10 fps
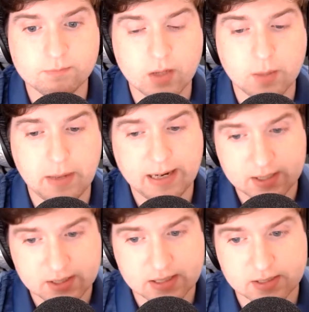
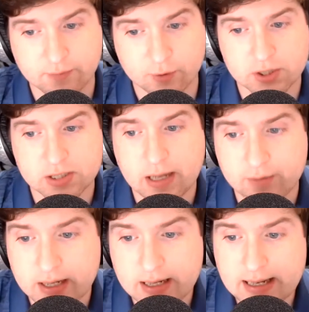Habakkuk says in verse
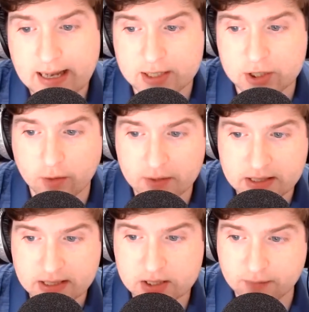7, I saw the
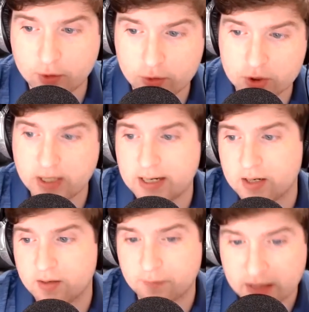tents of Cushan
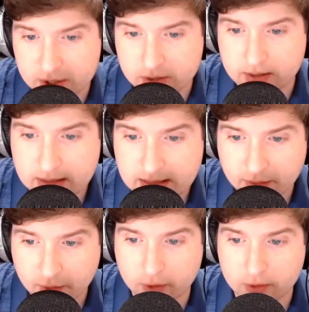in affliction.
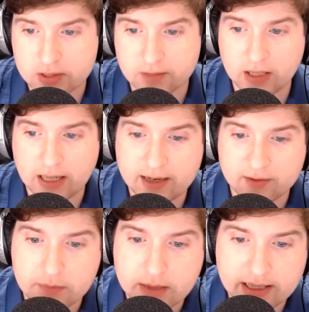The curtains of the land
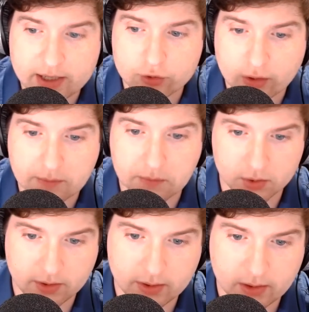of Midian
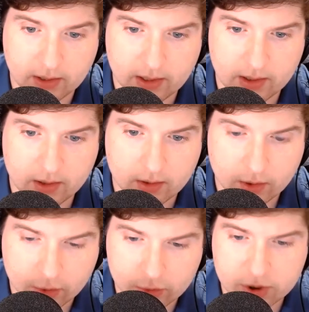trembled.
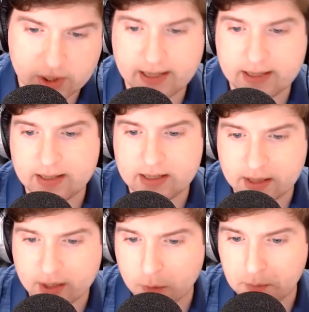Cushan,
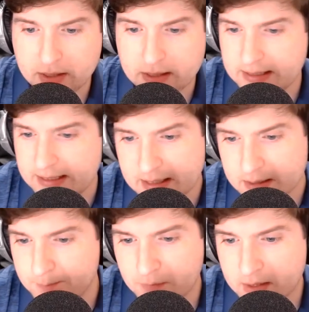Ethiopia,
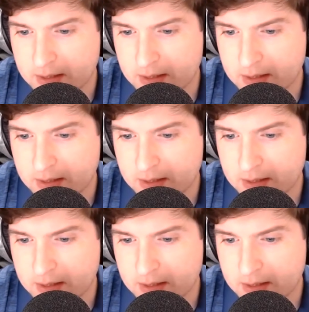Edom.